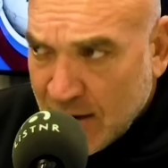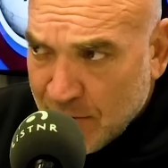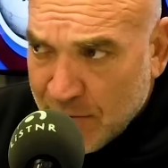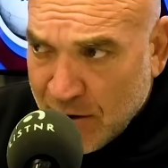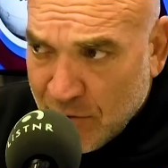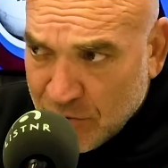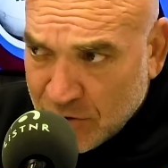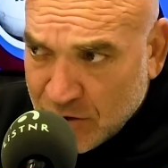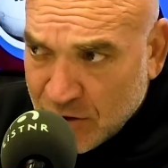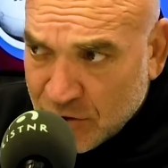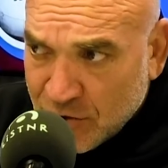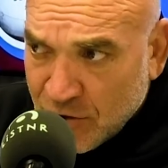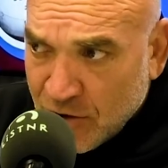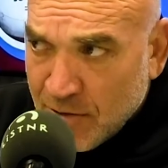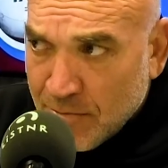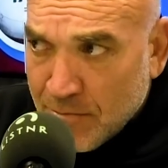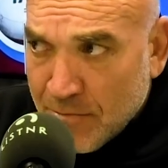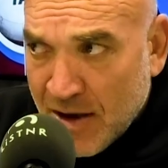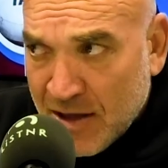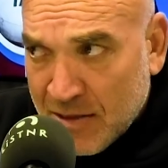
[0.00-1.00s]
come out with the
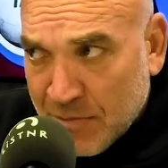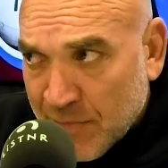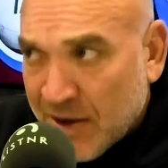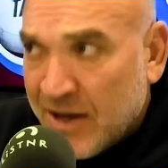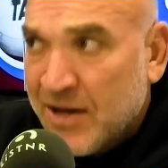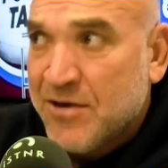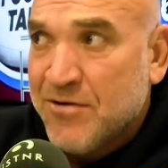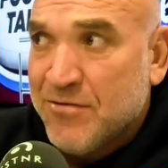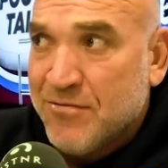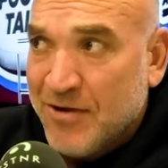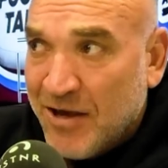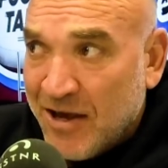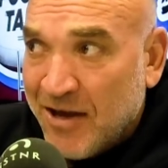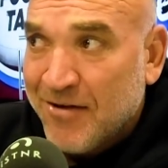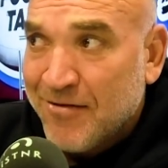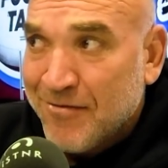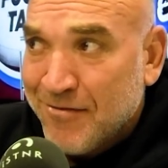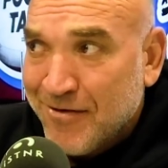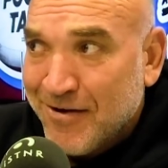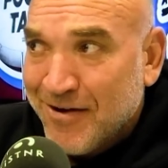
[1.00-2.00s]
term mathematical yet,
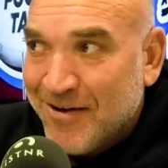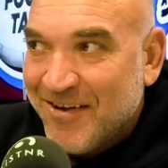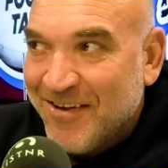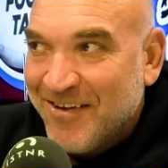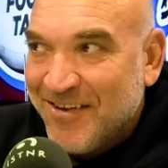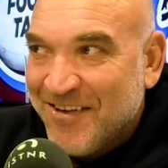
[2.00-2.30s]
right?